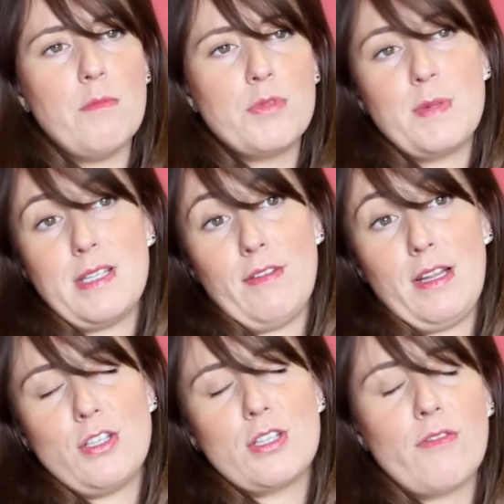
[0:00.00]

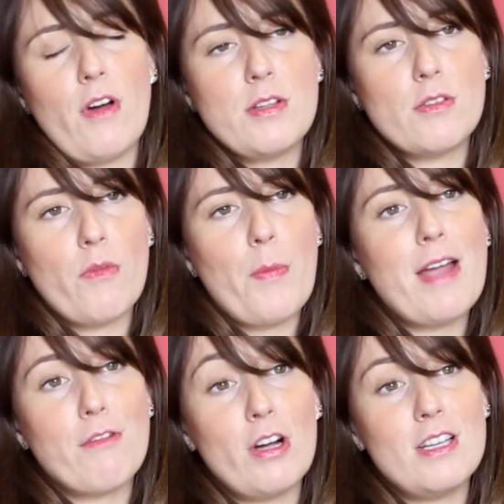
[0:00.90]
specifically justify sort of a
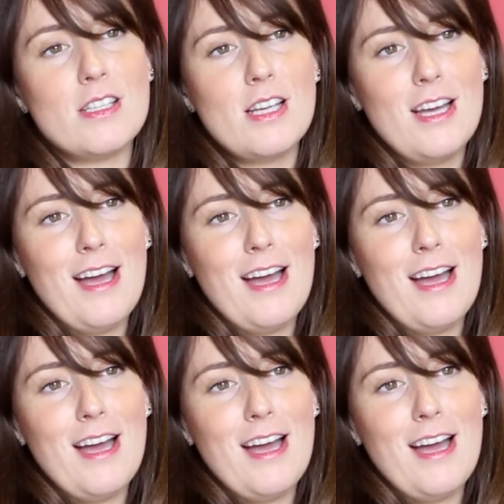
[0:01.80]
pay rise,